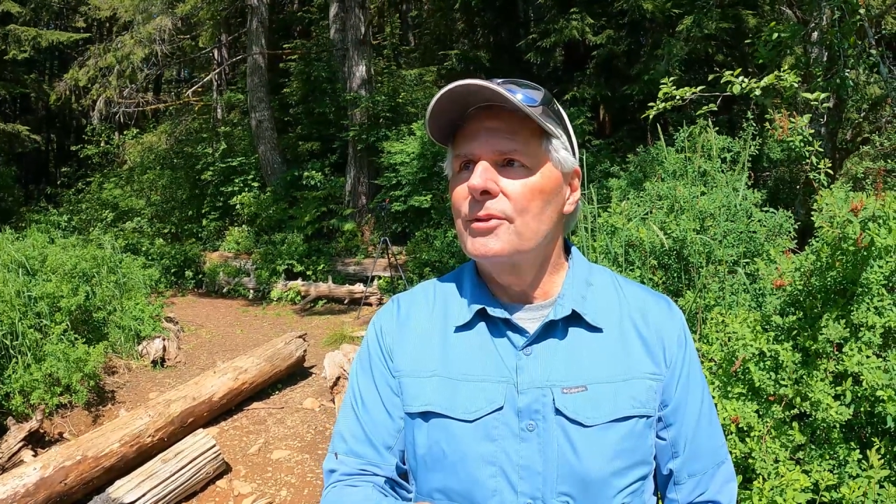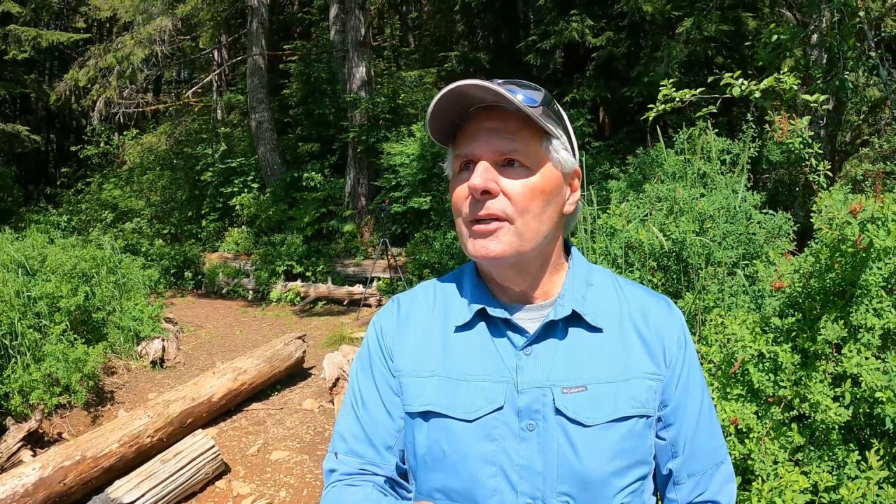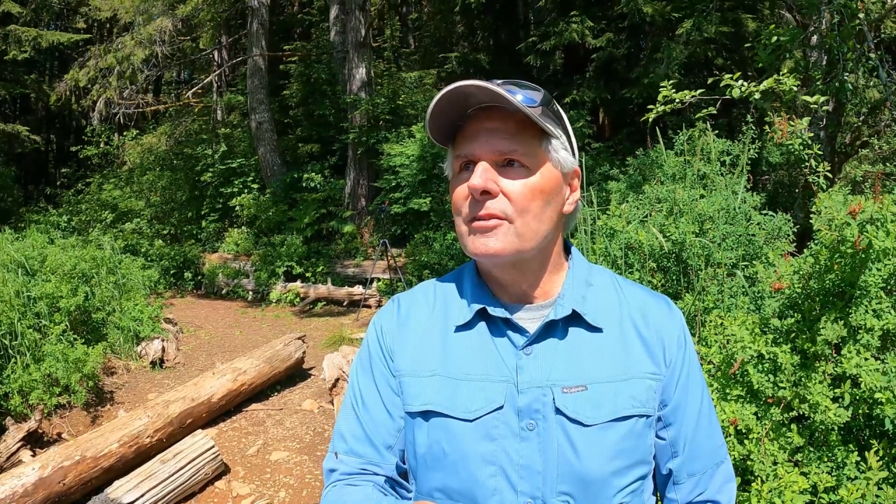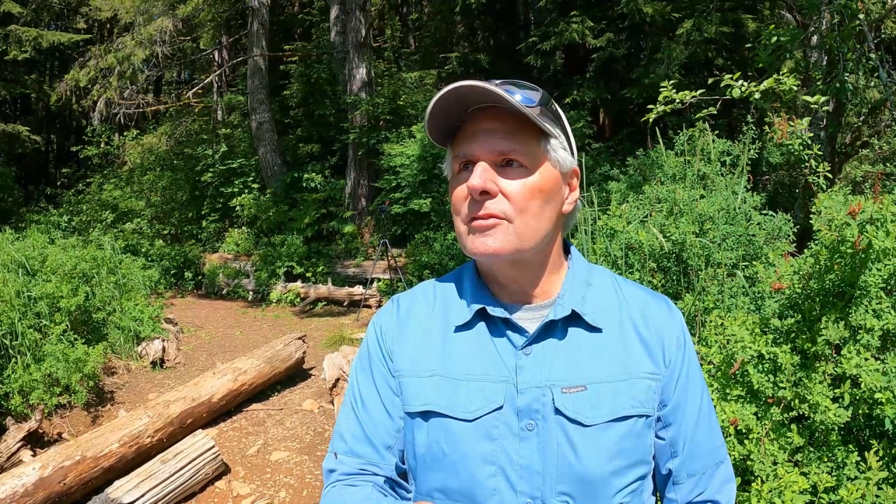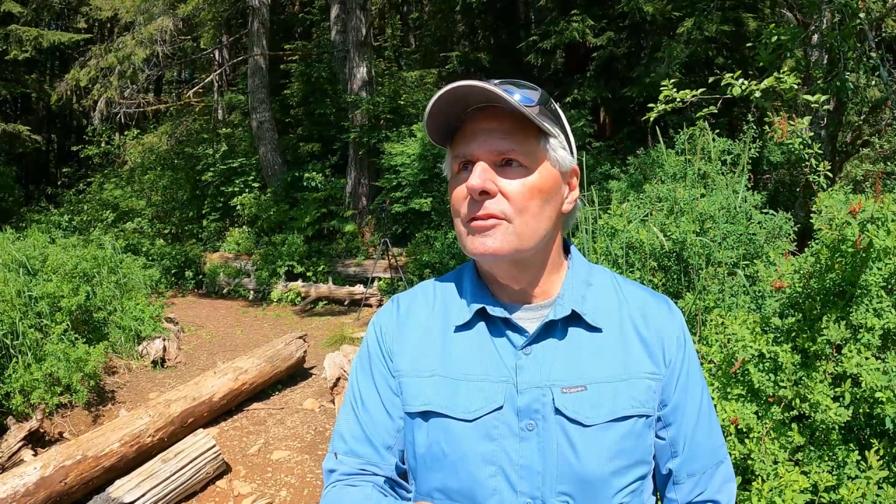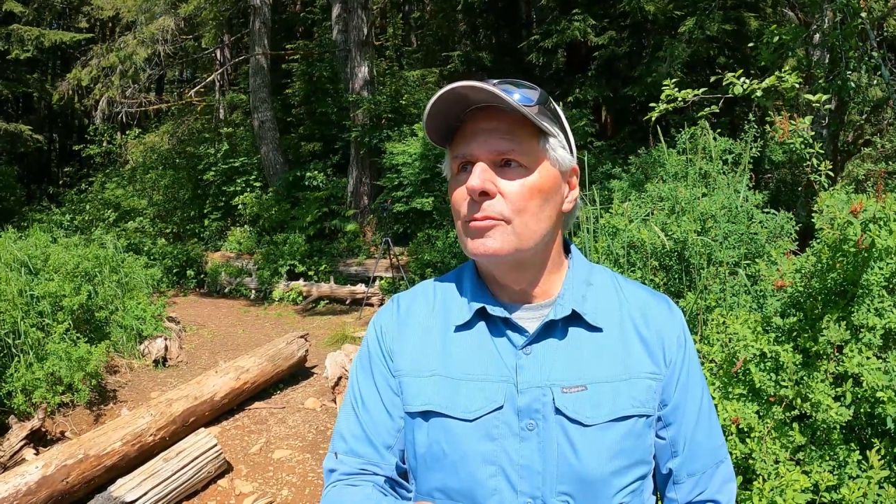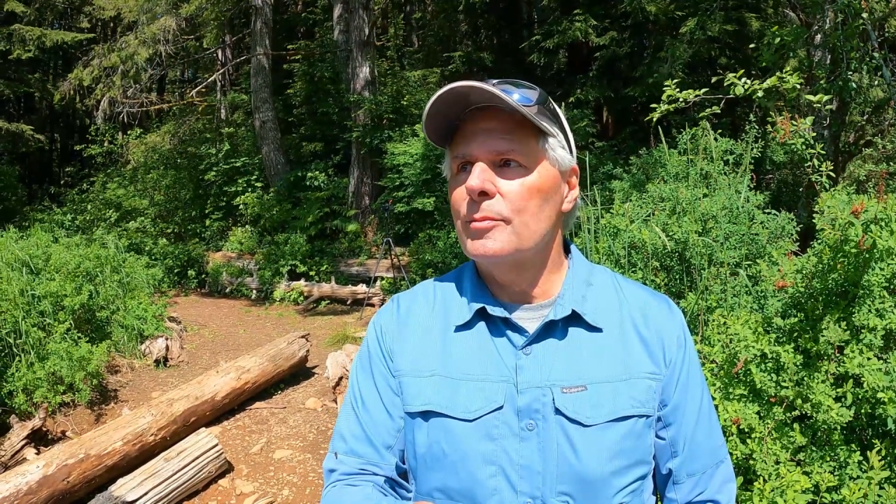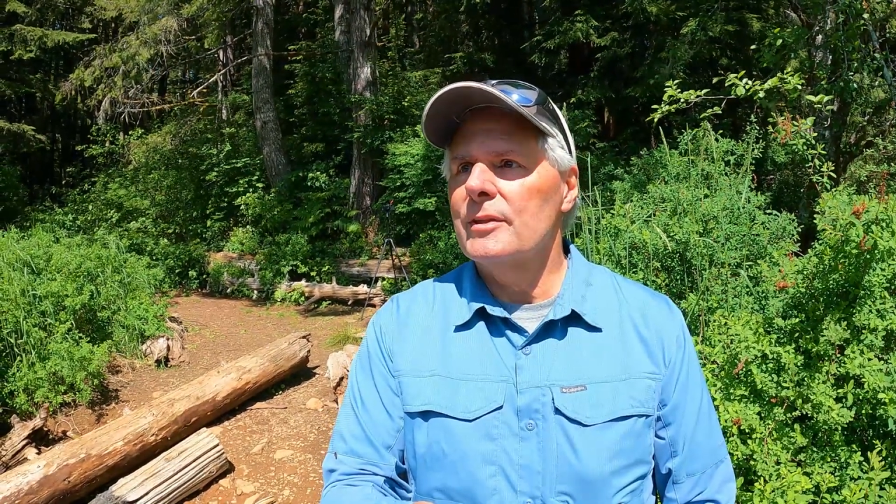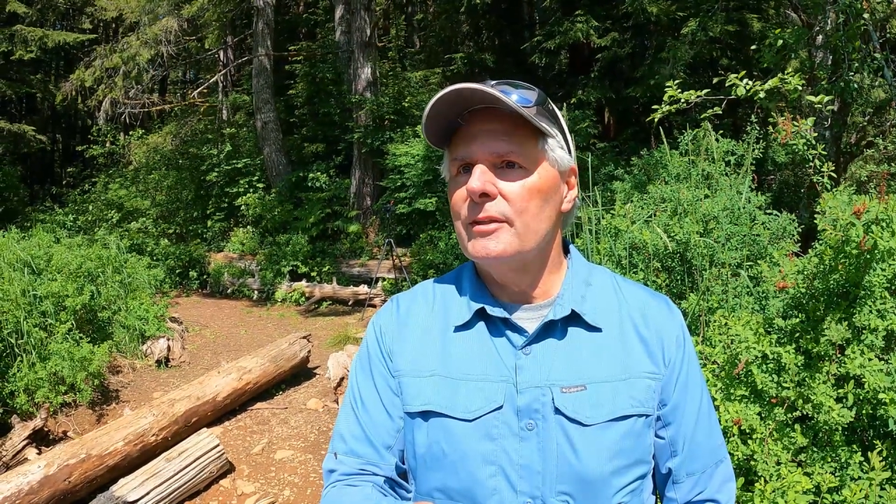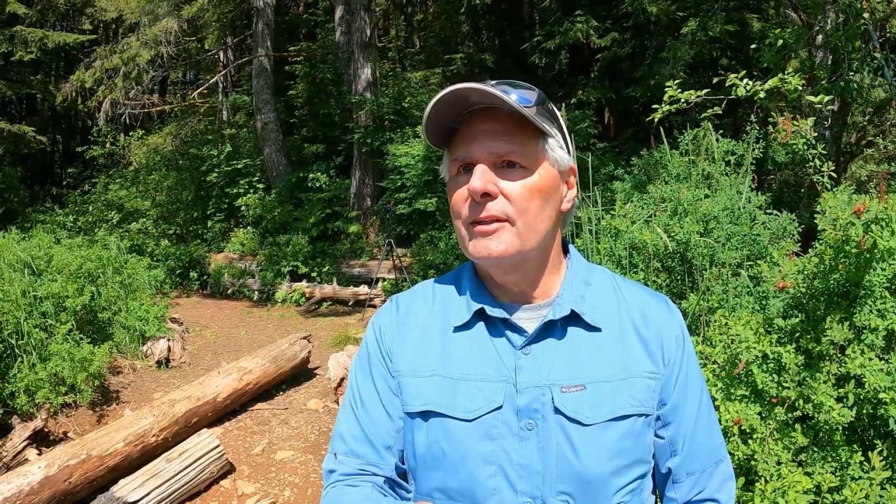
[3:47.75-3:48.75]
you guys a little
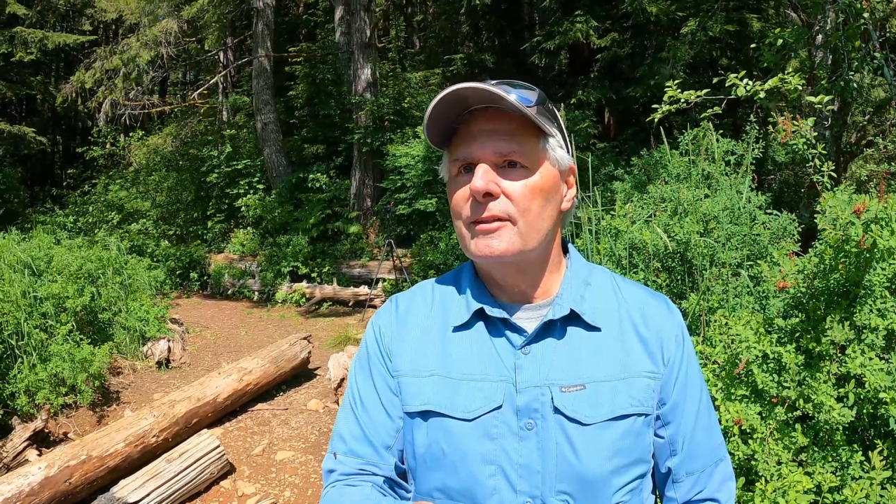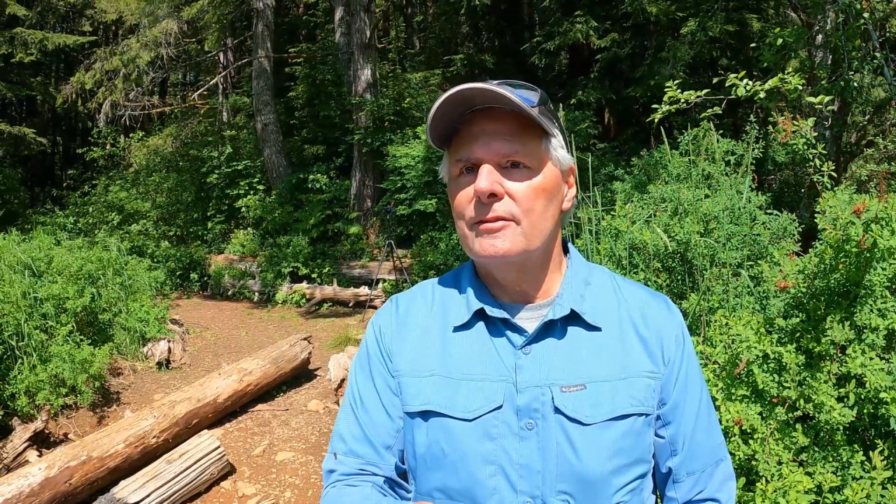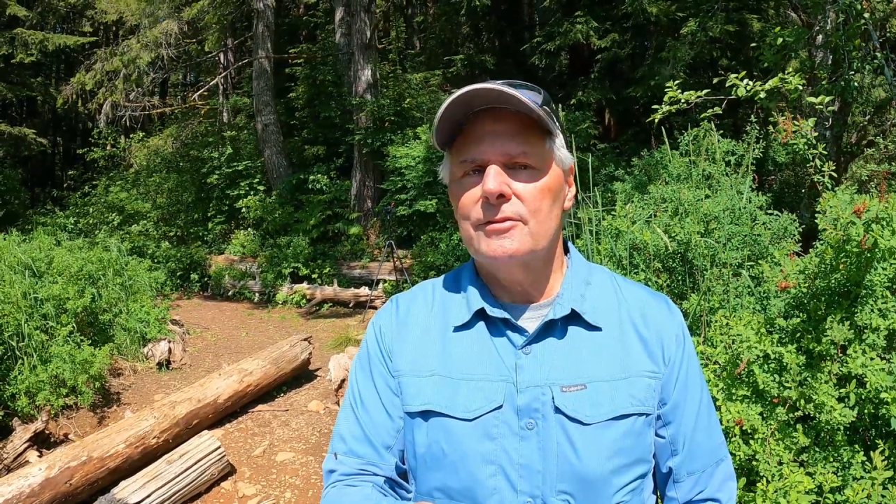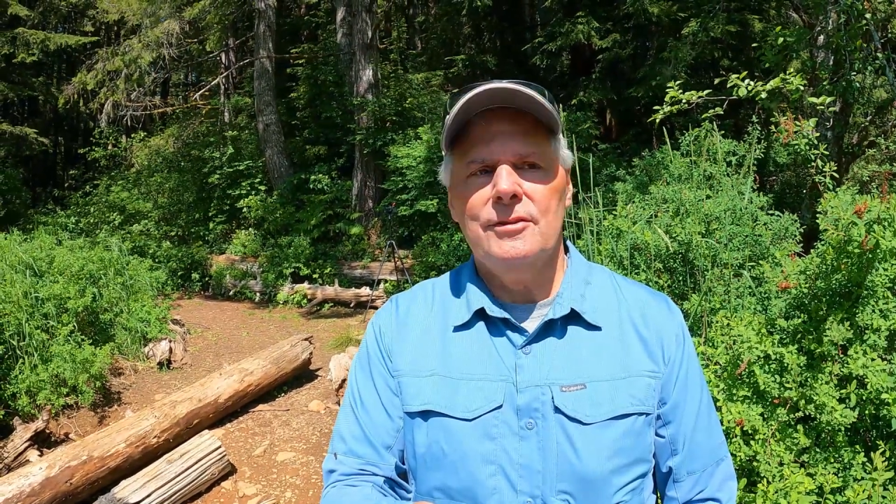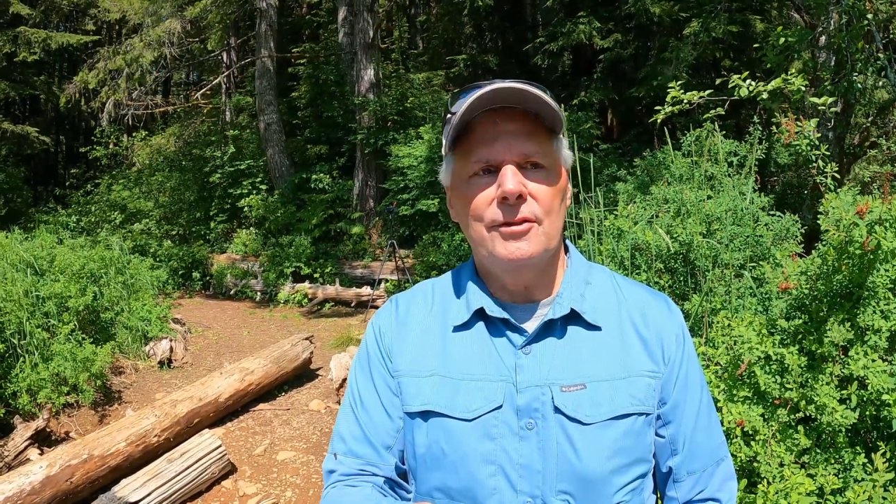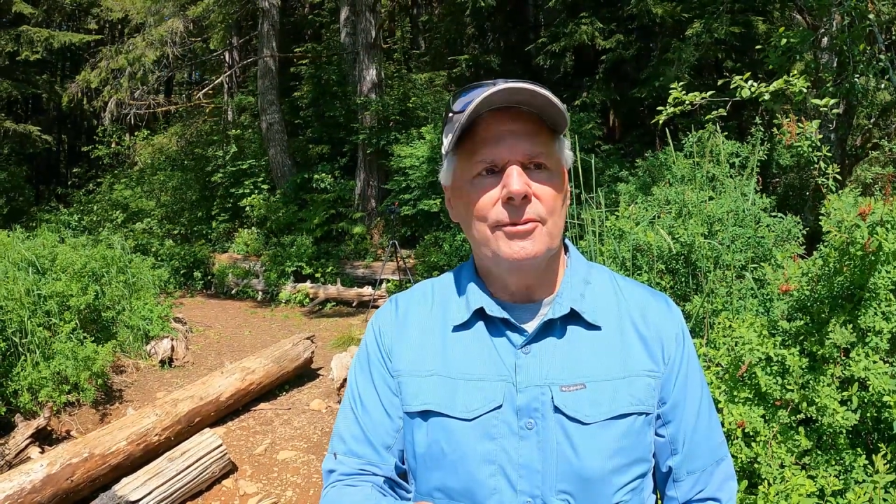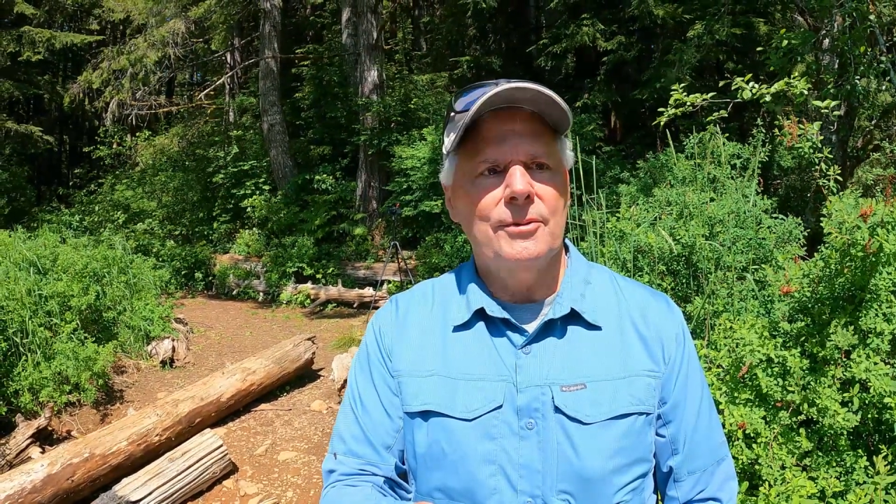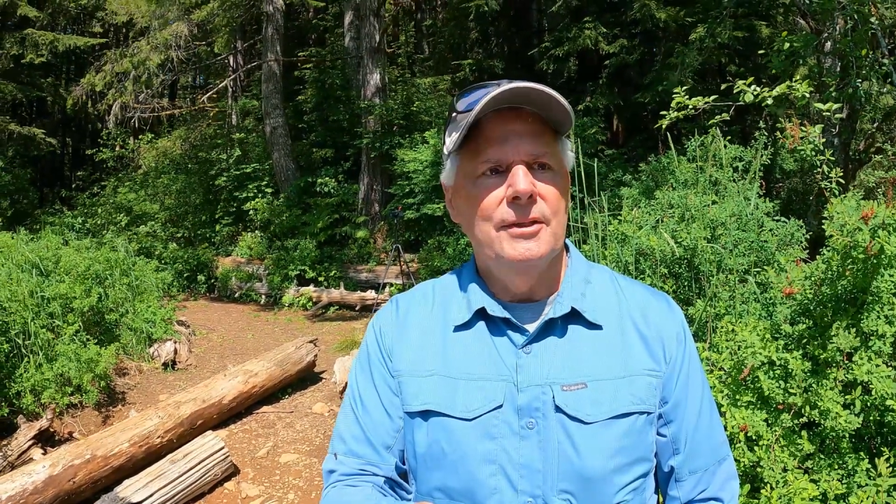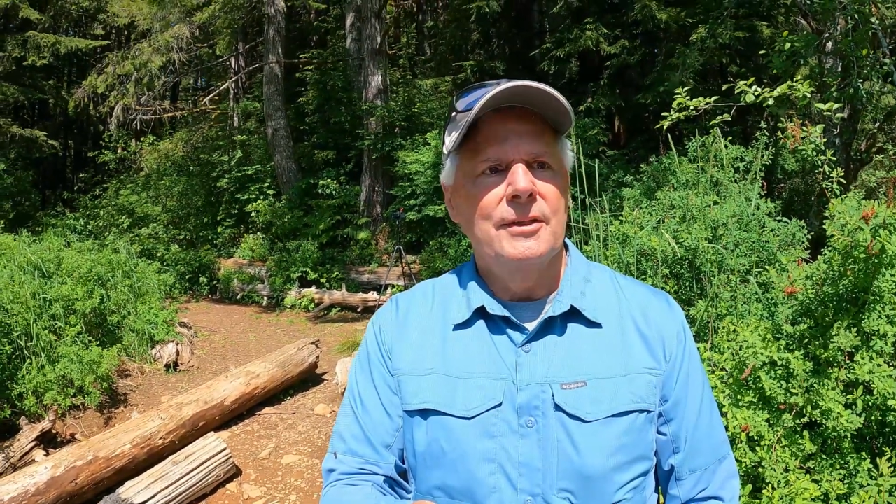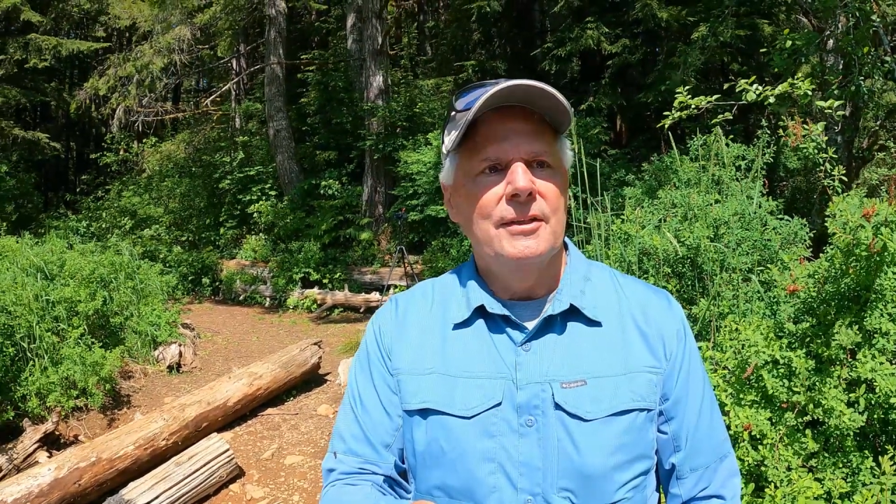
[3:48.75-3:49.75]
bit later. So